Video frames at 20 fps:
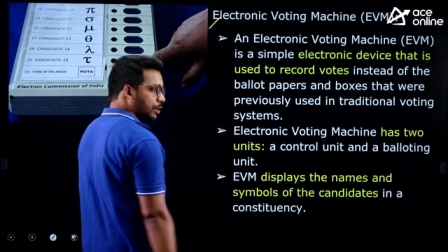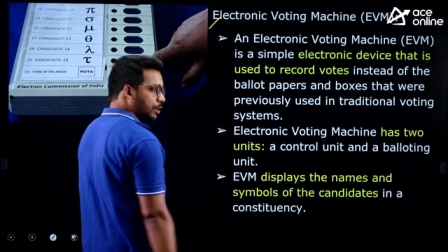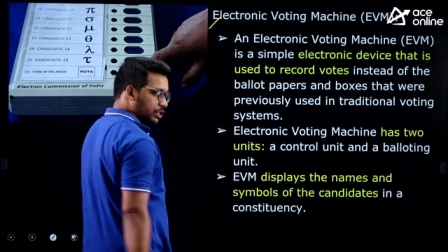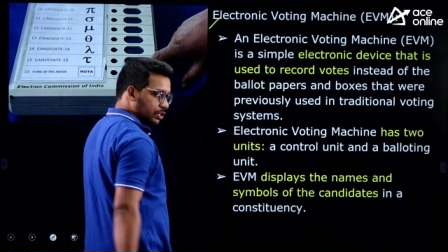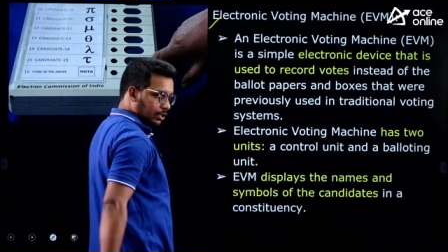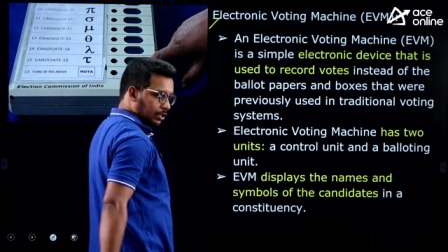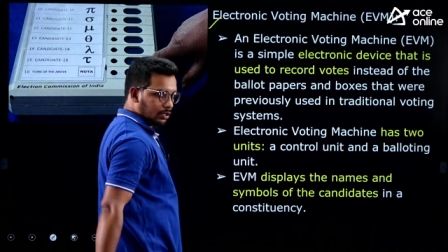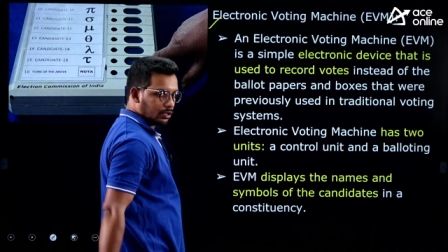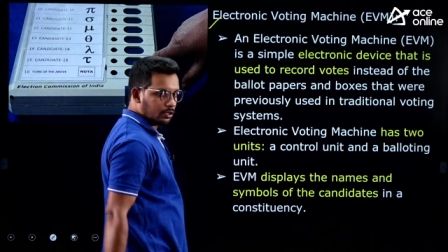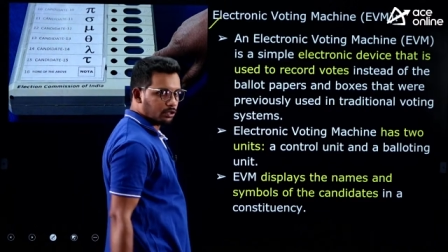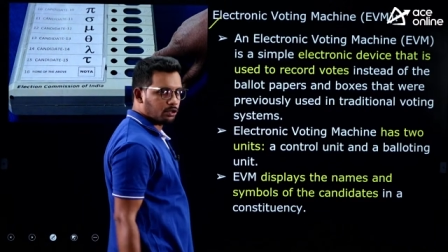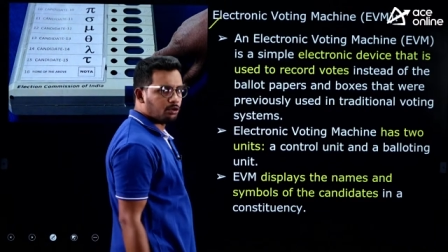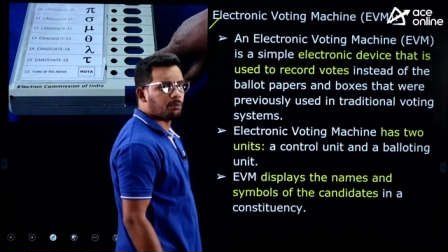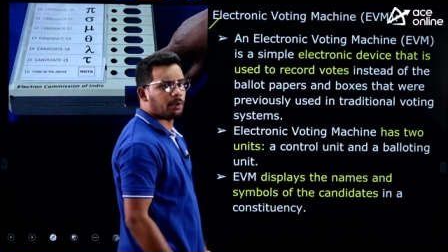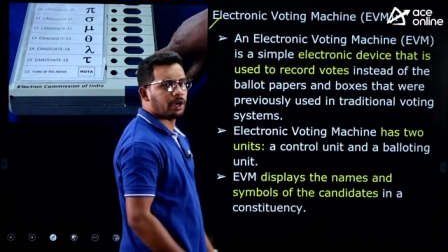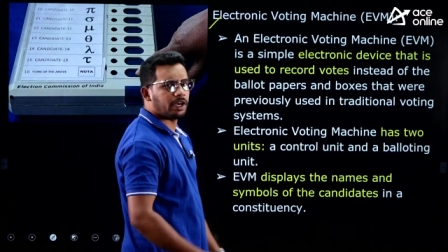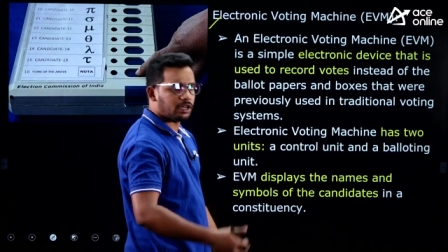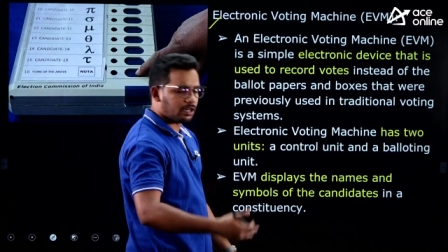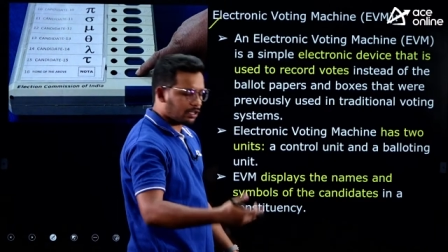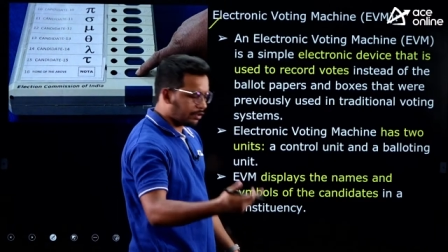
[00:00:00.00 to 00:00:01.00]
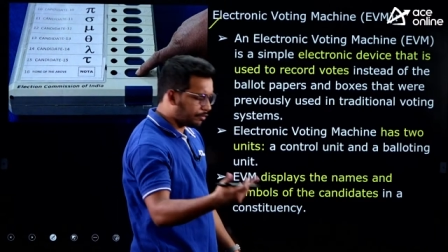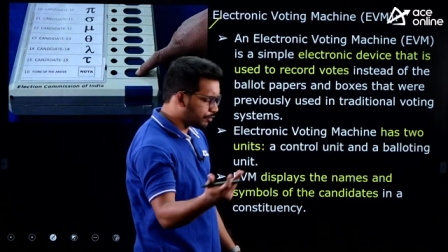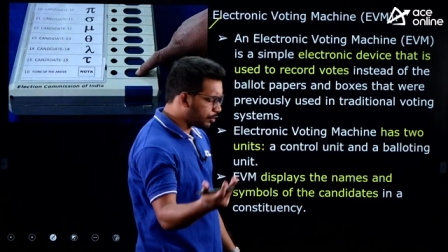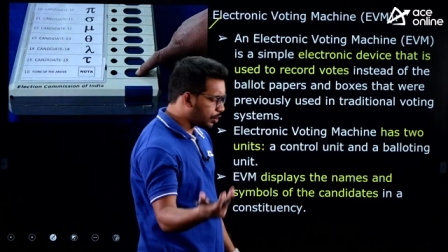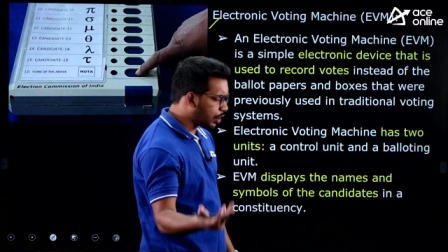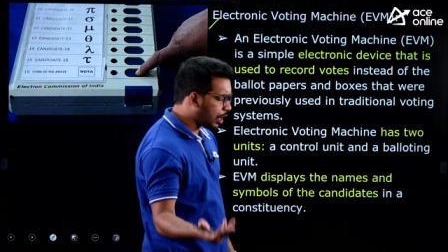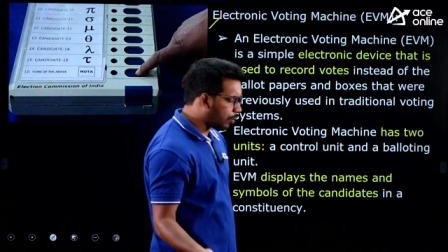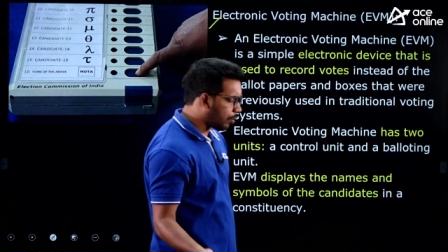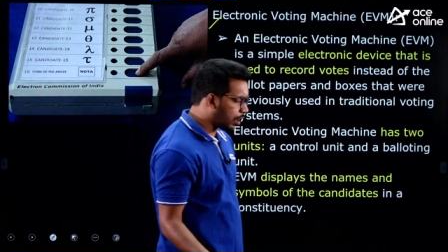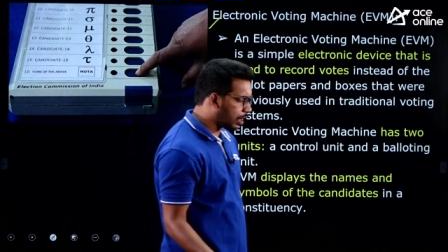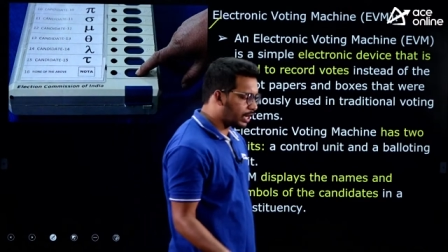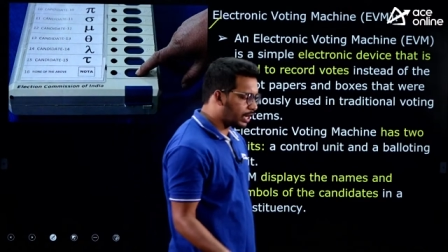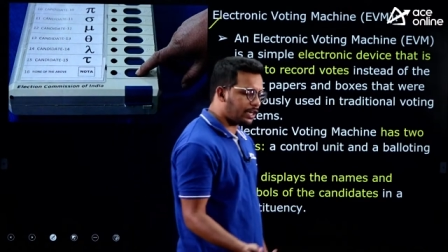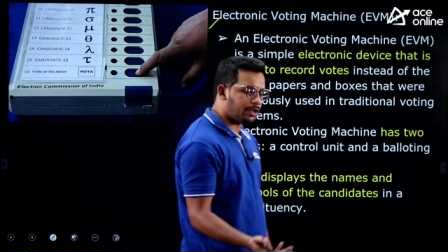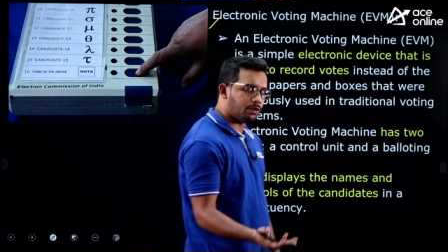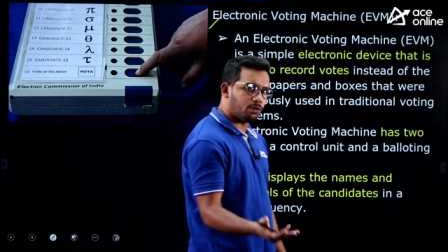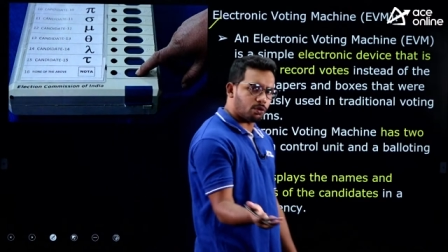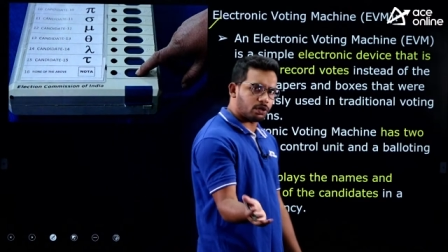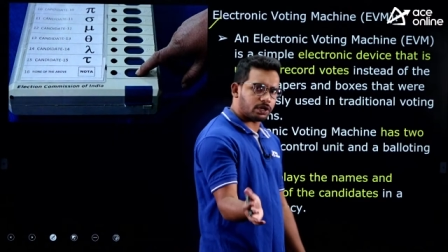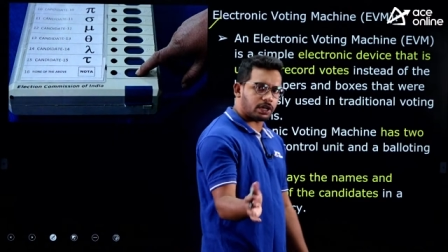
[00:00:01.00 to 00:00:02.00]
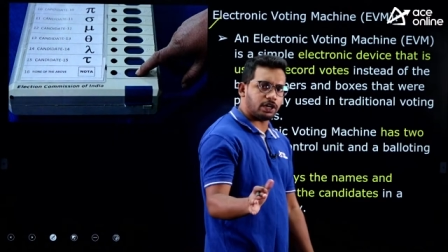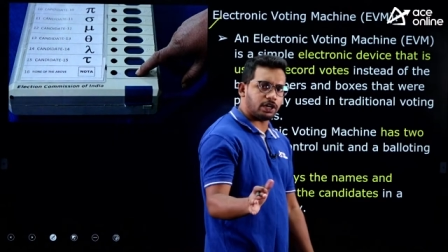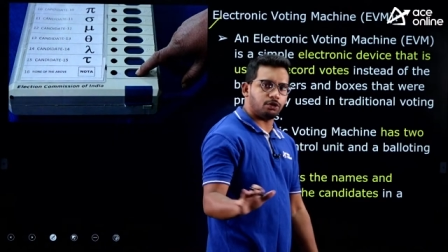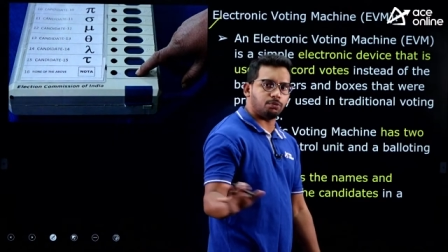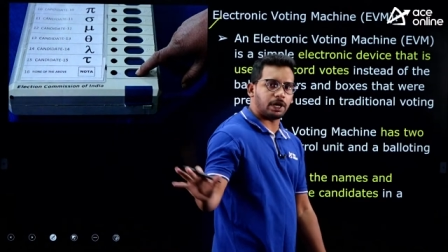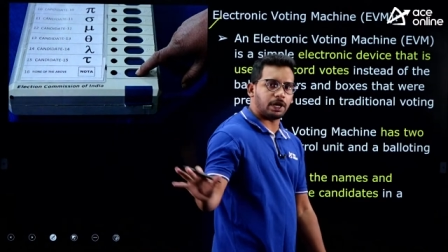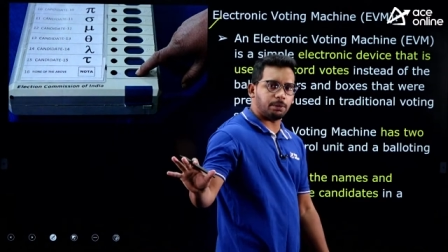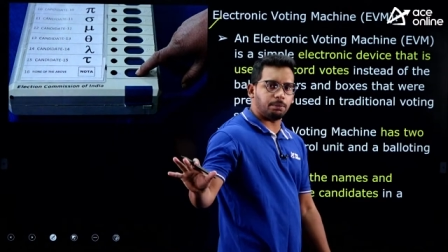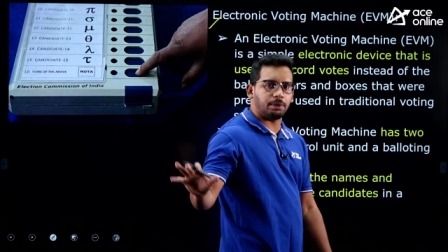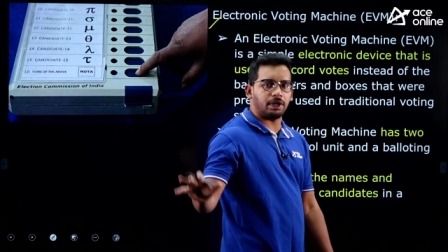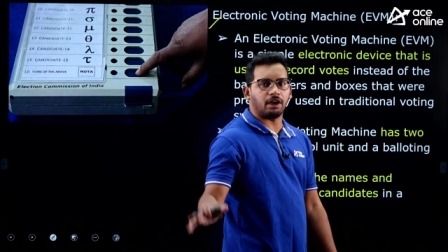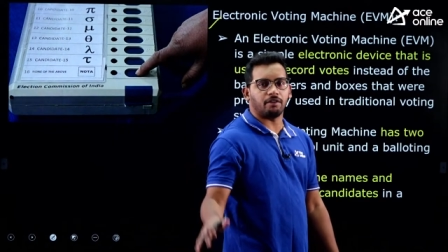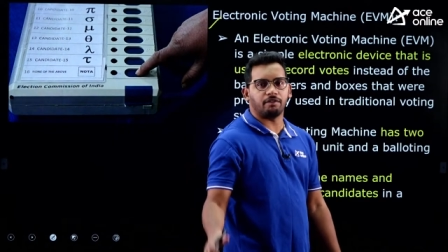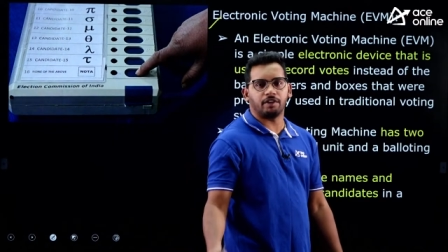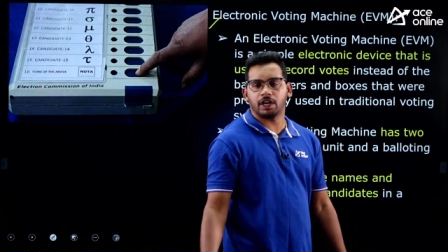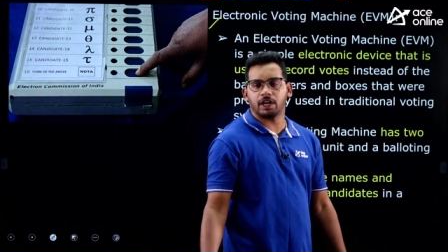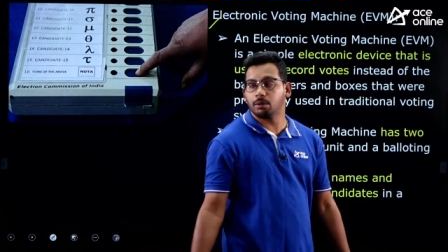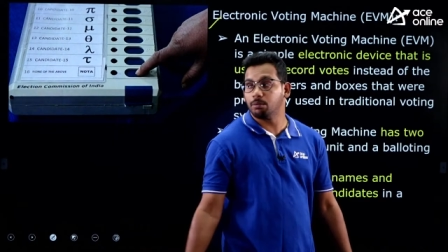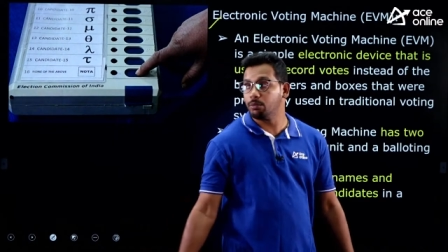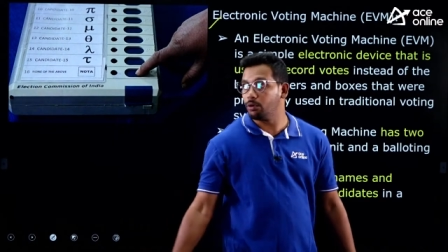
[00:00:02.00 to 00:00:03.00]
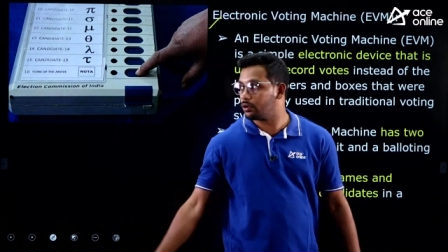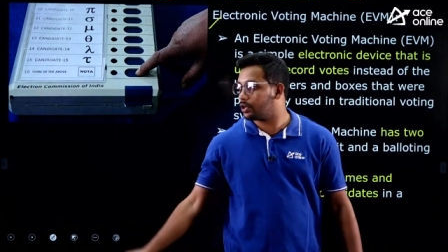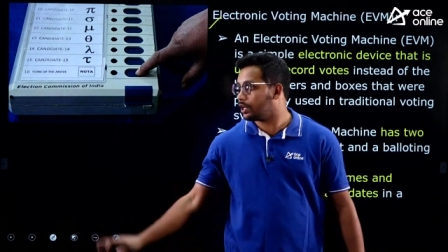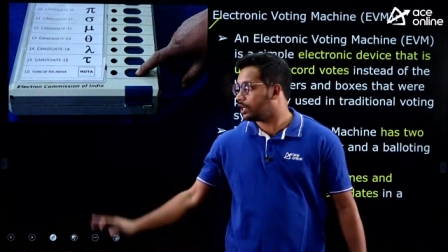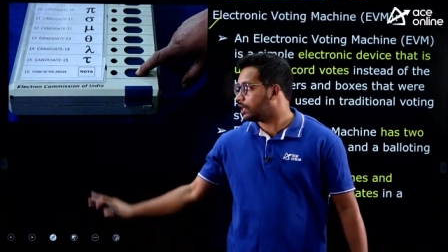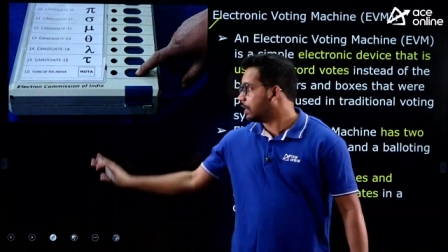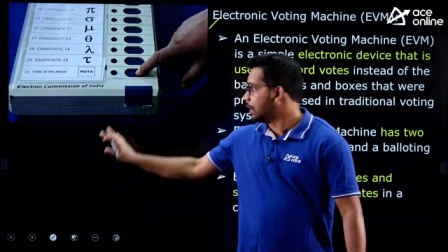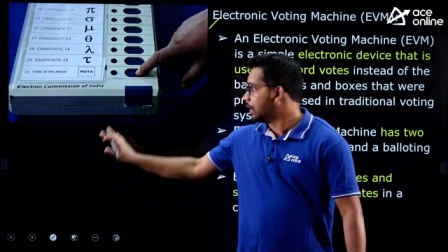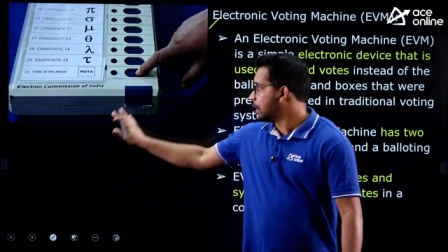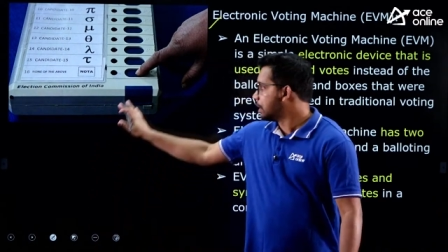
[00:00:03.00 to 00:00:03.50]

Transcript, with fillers: machine. You might, if you have already voted, you might be aware about it.